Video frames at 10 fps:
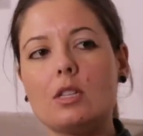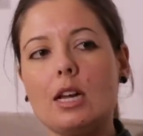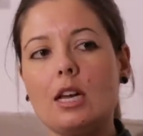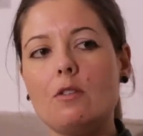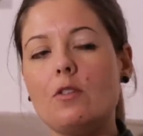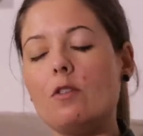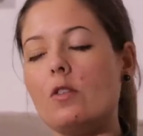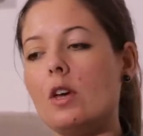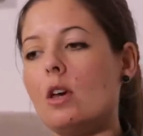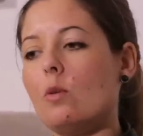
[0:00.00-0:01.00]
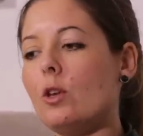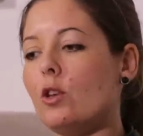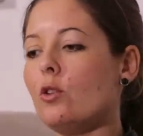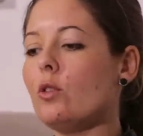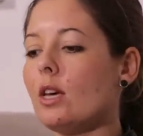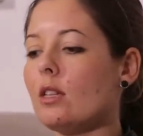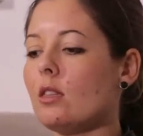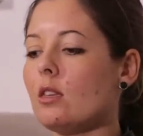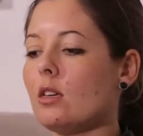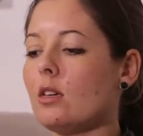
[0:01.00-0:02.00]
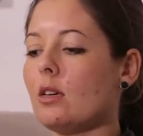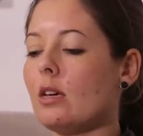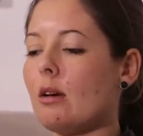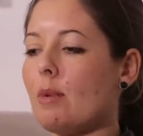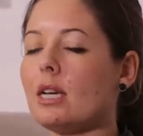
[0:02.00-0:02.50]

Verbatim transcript: Like, mm. if, if we knew that the um,